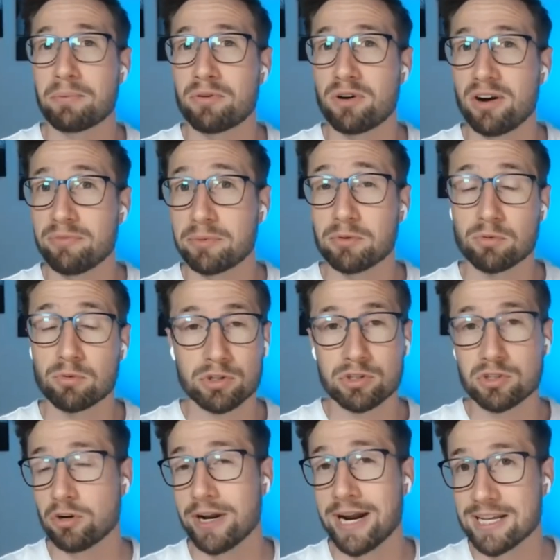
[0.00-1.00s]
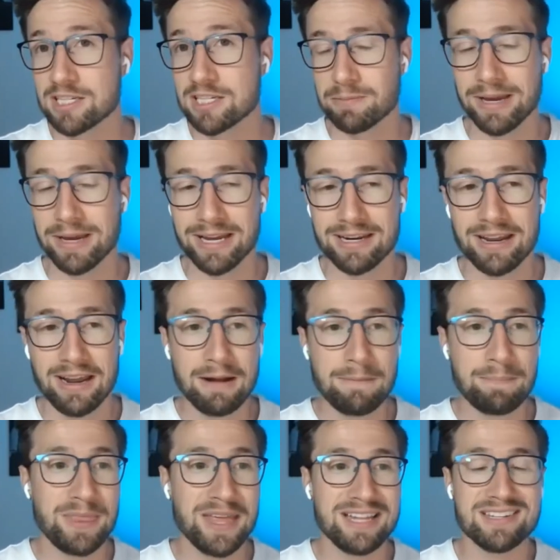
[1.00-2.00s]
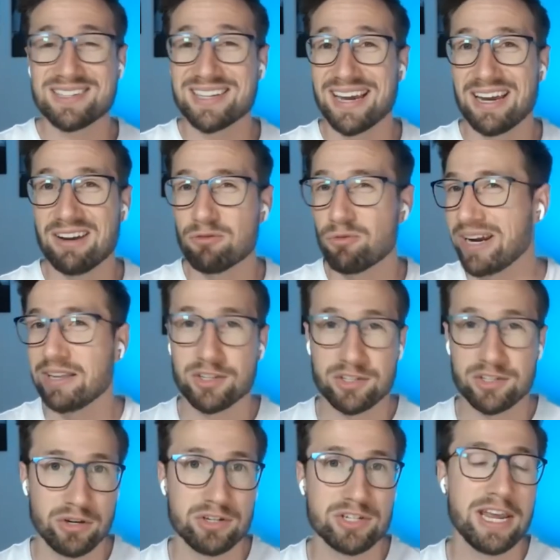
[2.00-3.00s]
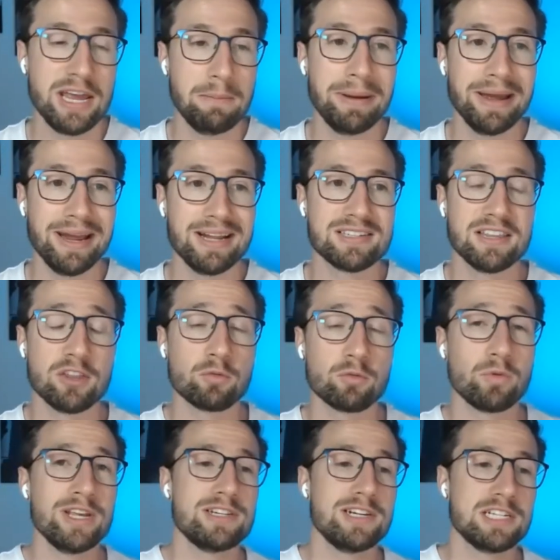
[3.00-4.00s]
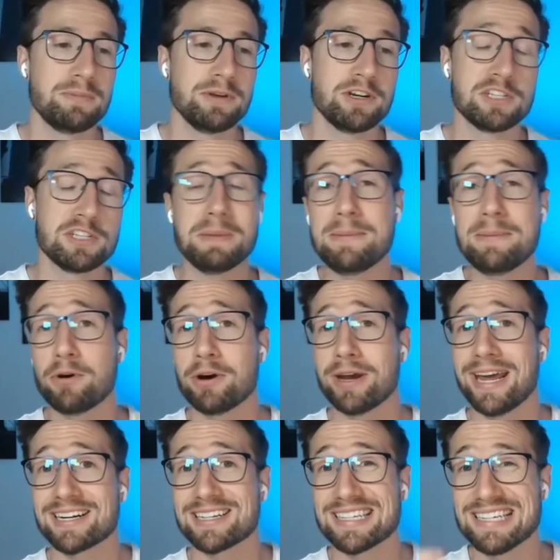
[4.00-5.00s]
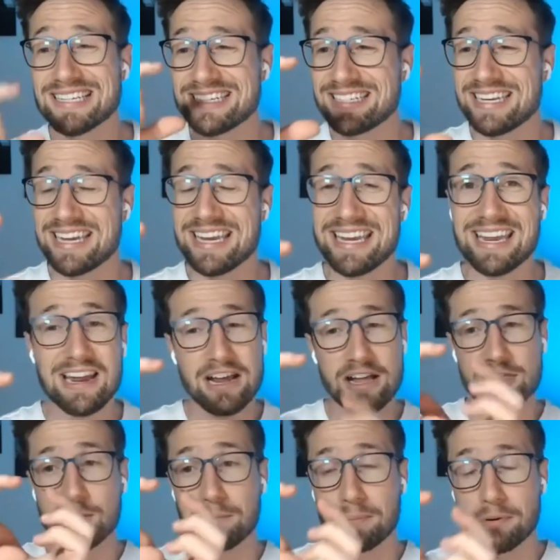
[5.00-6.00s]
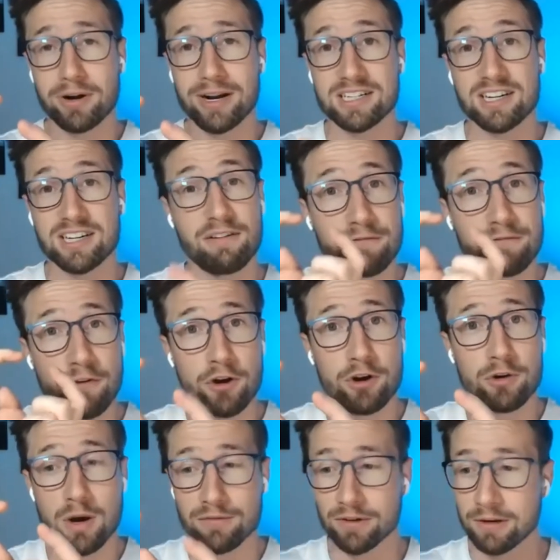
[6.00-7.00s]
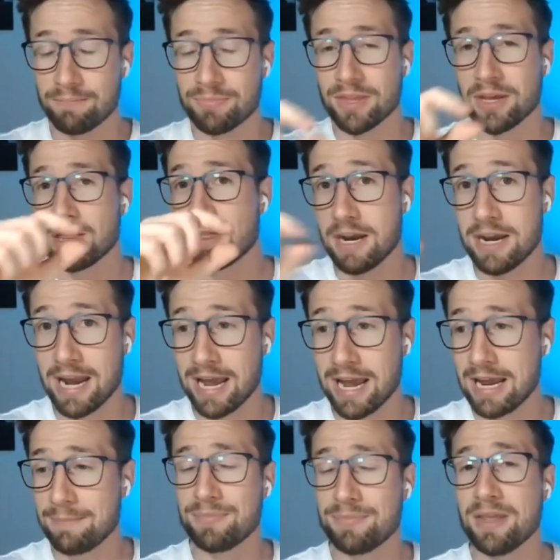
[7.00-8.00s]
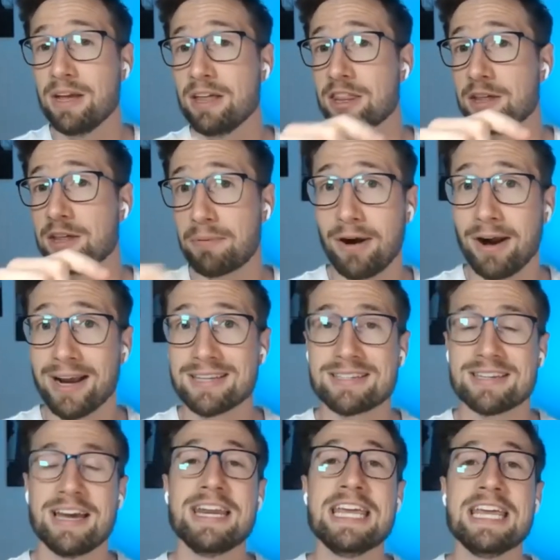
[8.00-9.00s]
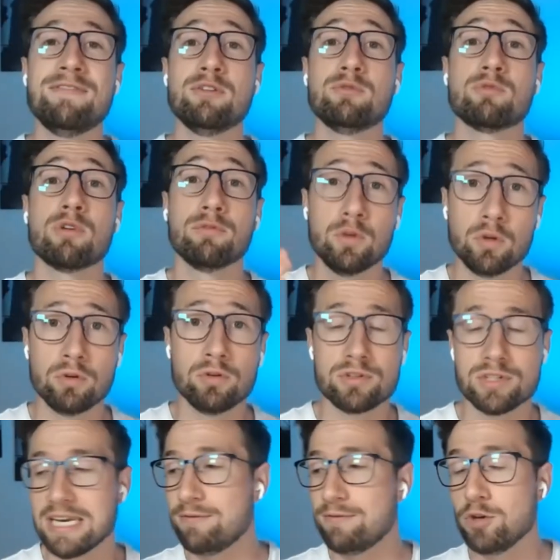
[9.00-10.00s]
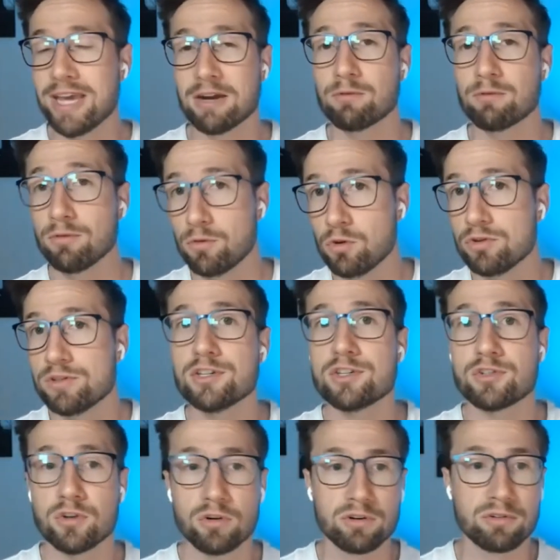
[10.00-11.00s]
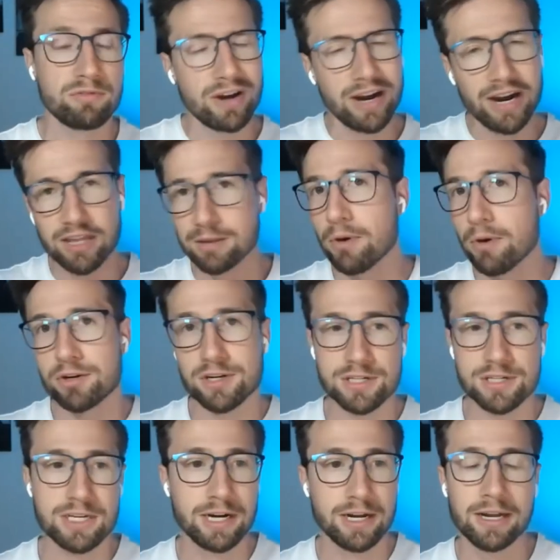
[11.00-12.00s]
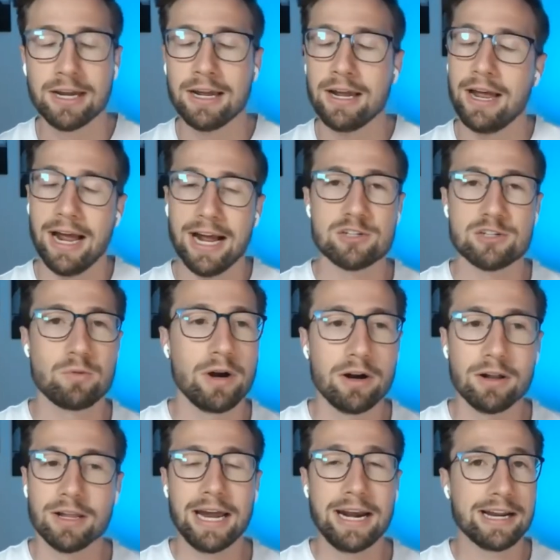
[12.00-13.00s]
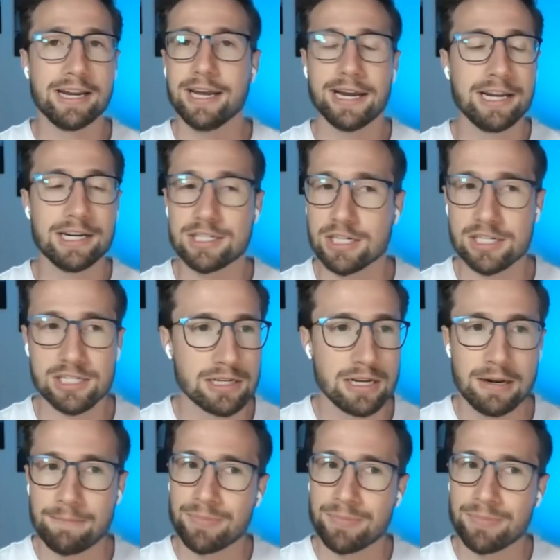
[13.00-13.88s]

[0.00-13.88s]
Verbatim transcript: profitable return on ad spend than say regular search campaigns. And the reason is because people can actually see the product, a photo of it, the name, the price, and even reviews if you get reviews installed via the merchant center as well. And it, it just